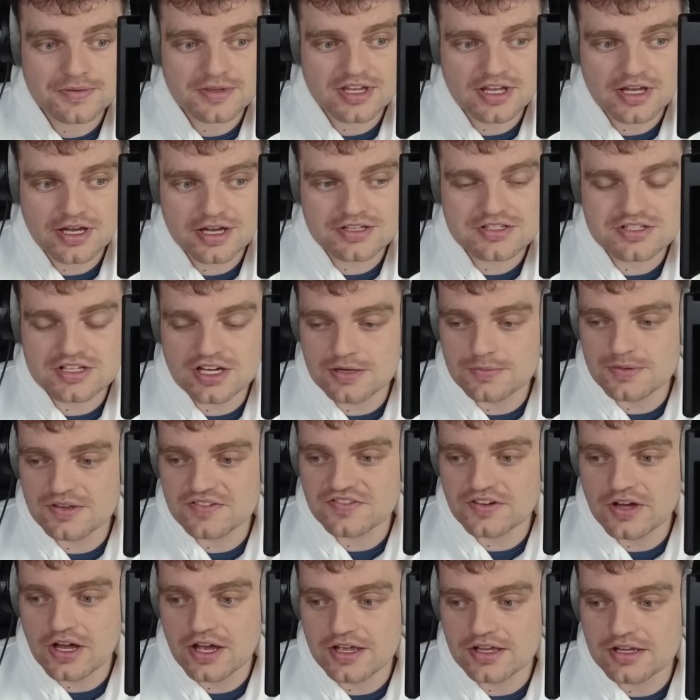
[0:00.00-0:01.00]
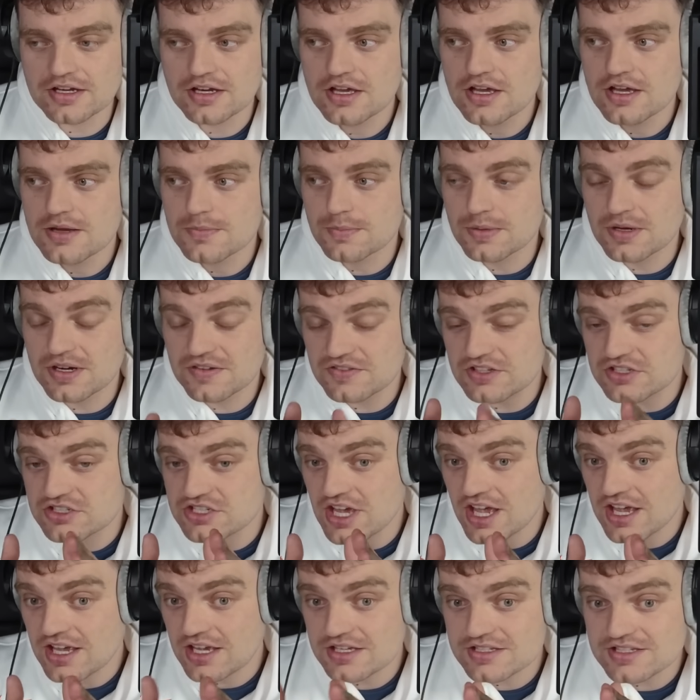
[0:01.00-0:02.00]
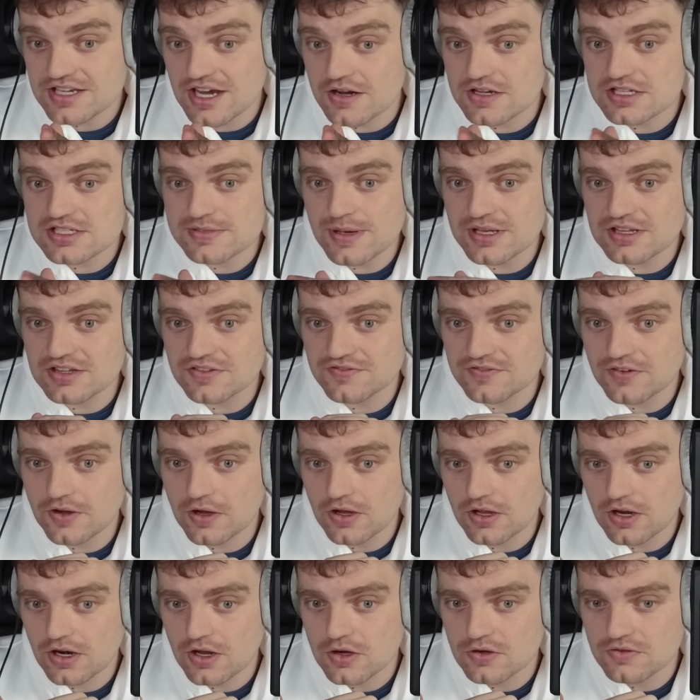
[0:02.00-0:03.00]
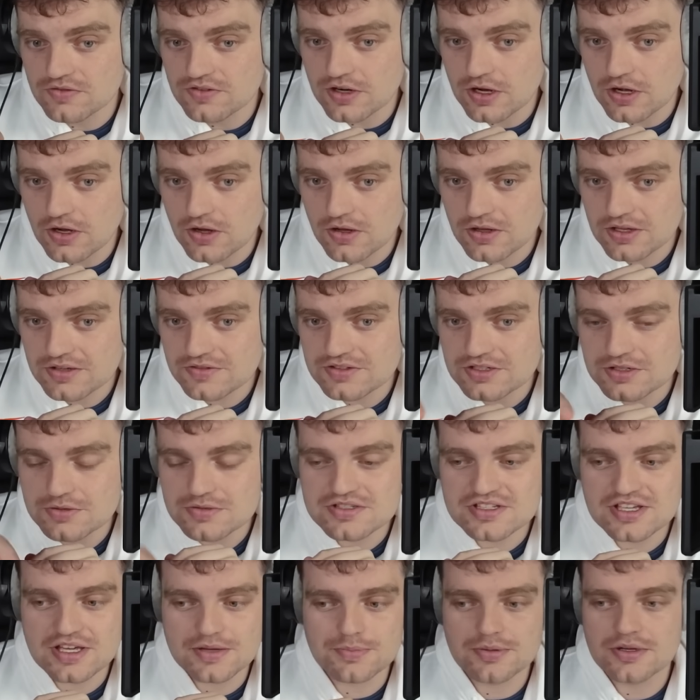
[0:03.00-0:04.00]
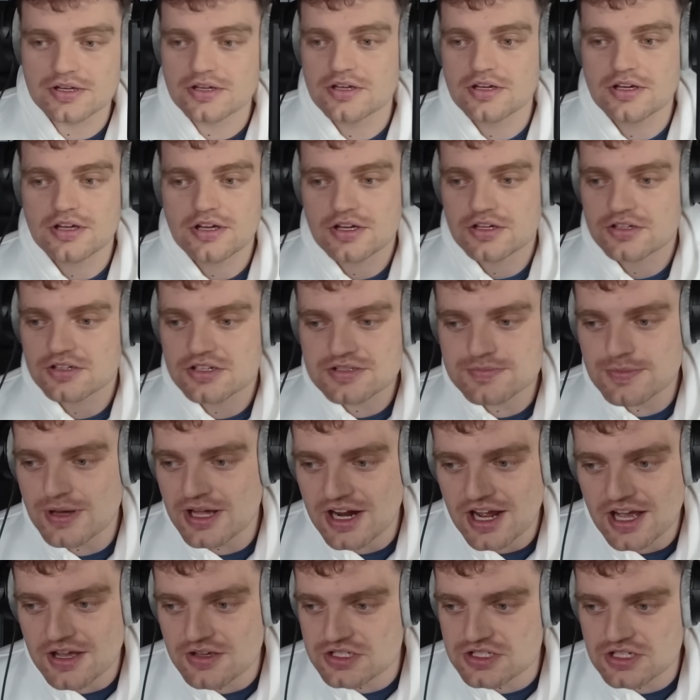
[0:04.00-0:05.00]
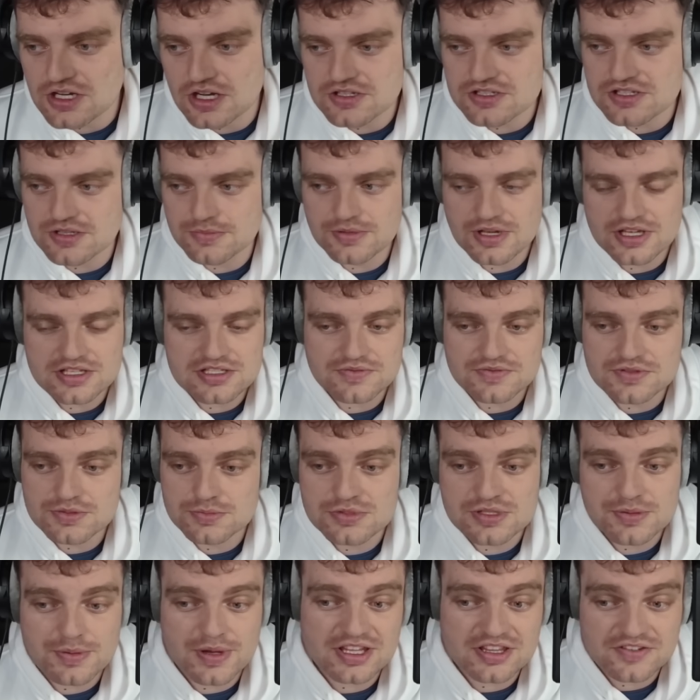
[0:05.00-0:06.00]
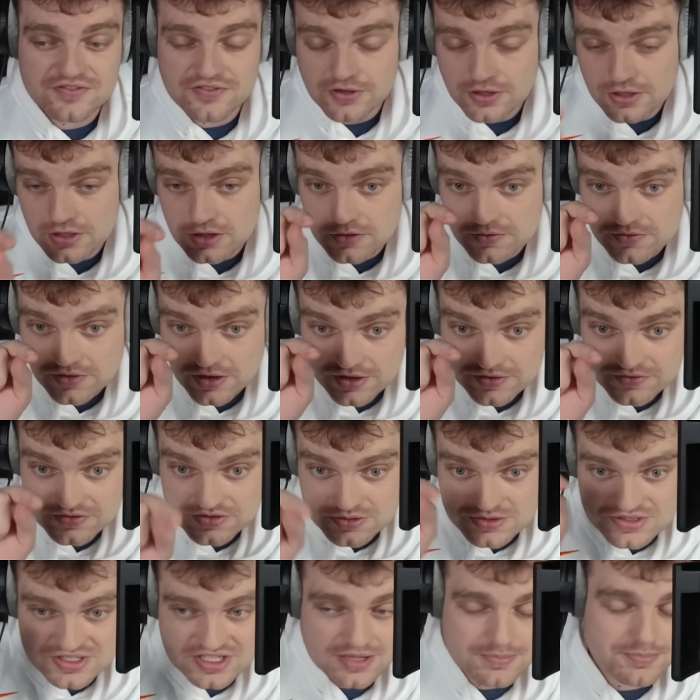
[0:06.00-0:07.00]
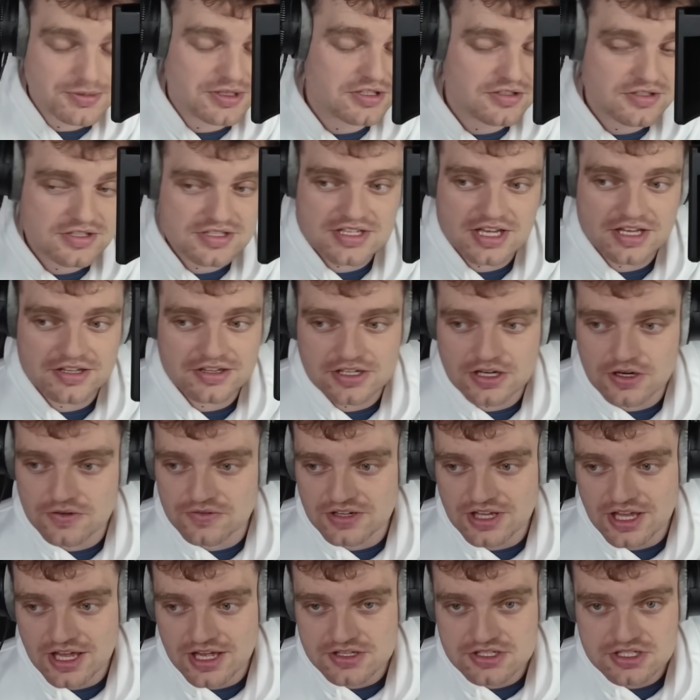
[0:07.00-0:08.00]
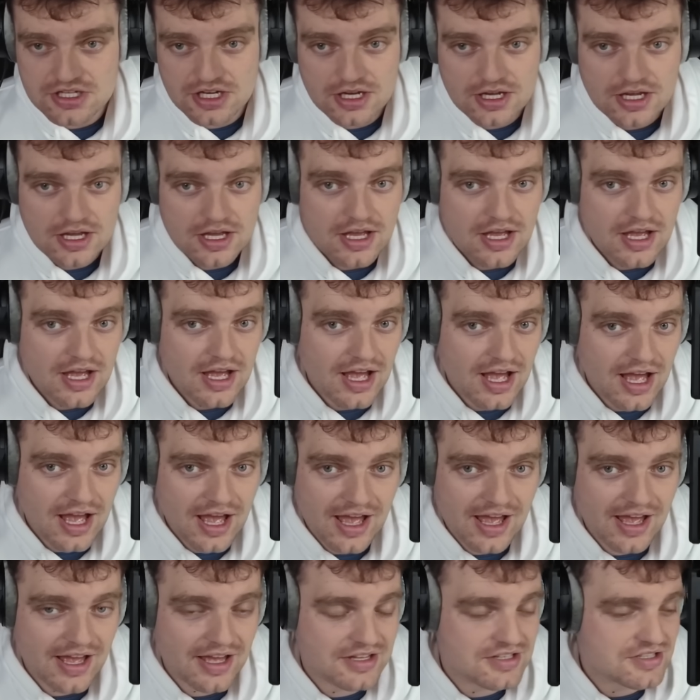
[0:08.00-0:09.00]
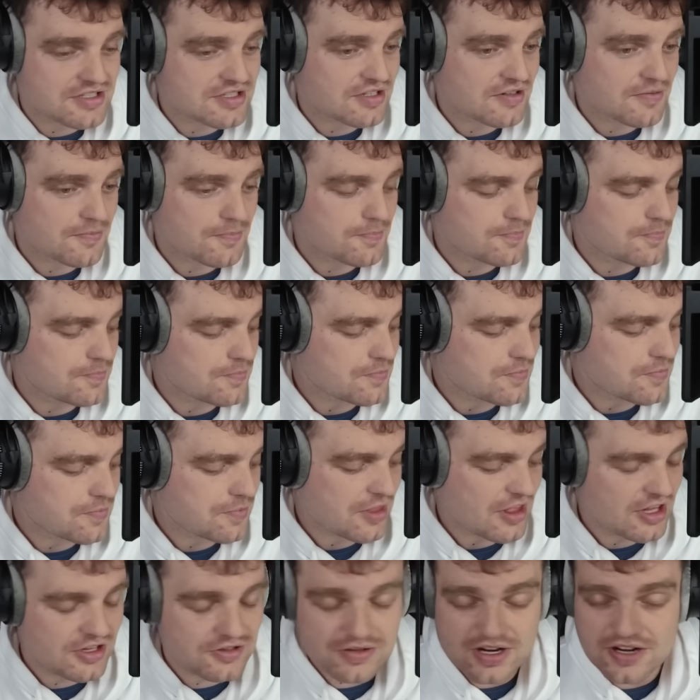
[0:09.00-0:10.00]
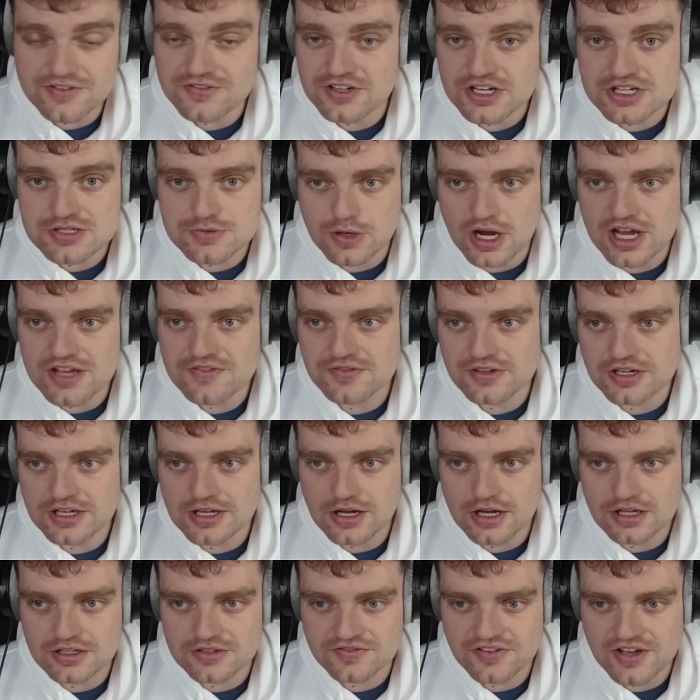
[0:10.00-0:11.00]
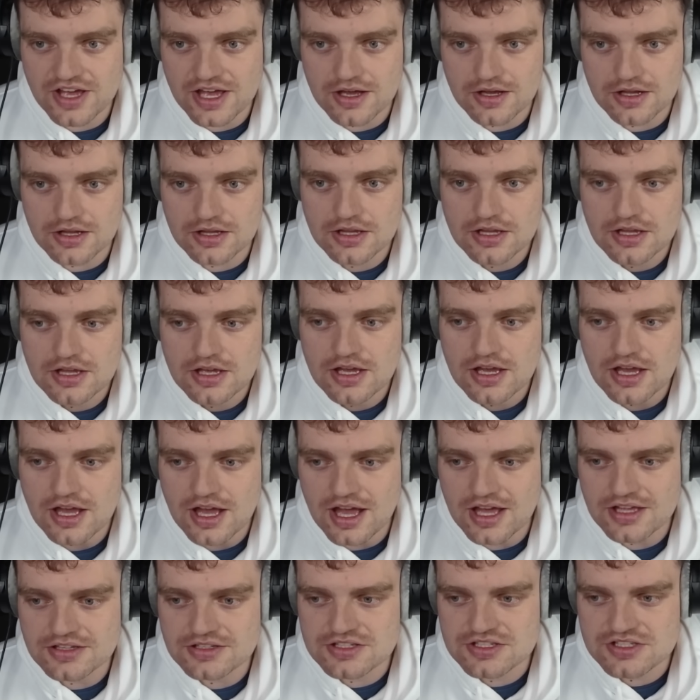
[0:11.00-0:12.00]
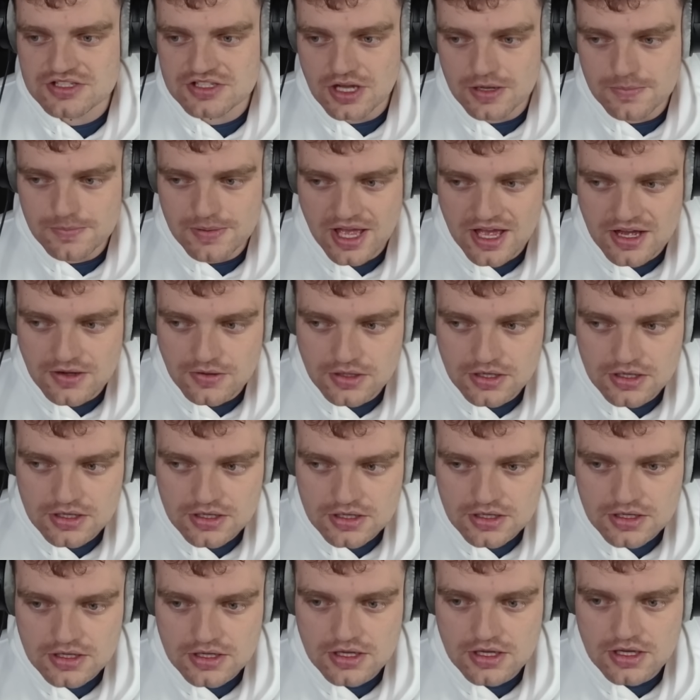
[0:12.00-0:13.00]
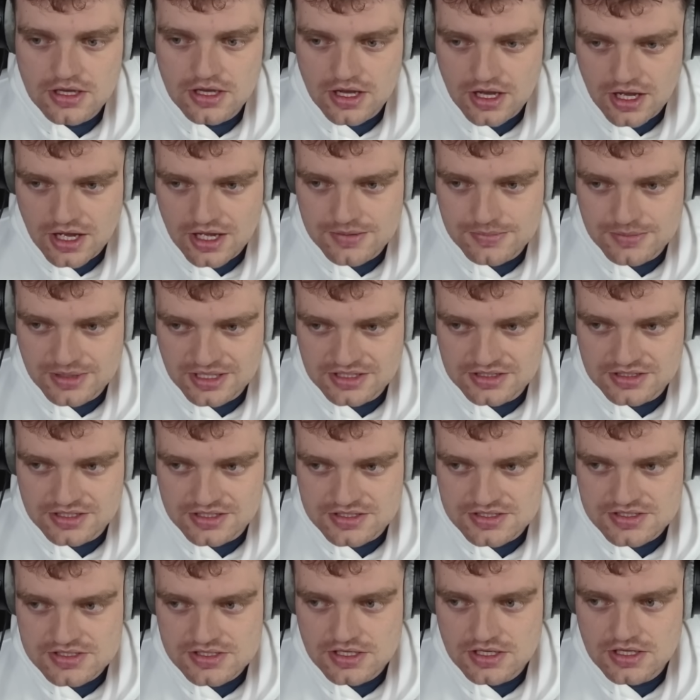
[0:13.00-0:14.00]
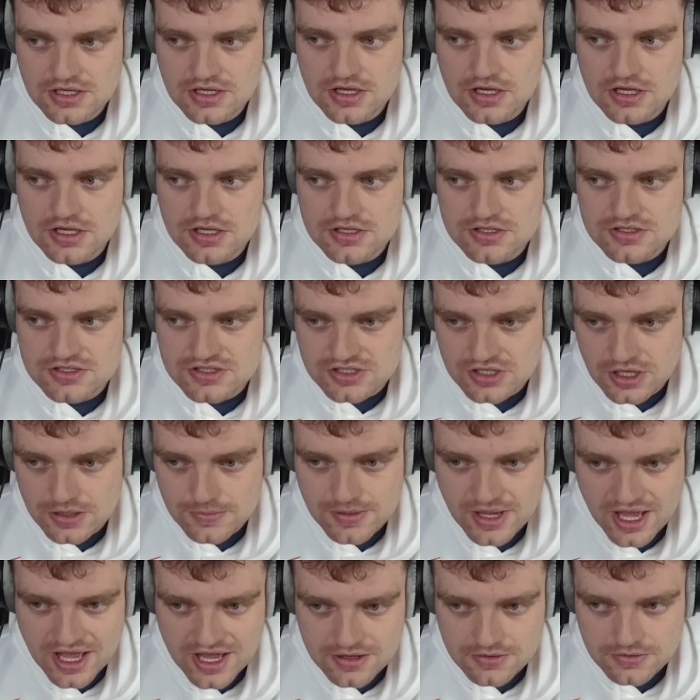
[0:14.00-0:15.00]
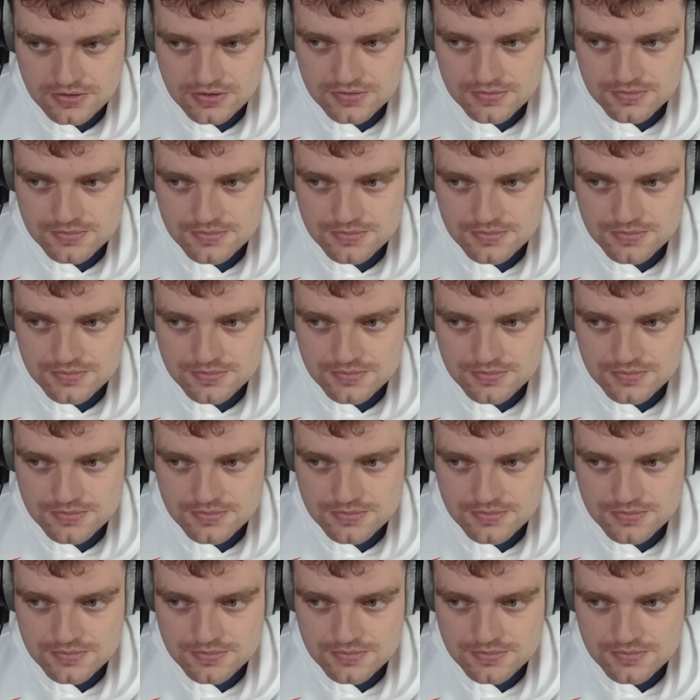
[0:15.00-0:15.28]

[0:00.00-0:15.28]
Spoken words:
it's going to be fine. But if the Jenga tower is about to fall over, all you have to do is tip. Doesn't matter how strong something is. If something's about to fall over, all you have to do is tip it, send it over the edge. And the referees rightfully called a foul. And somehow, I mean this, somehow,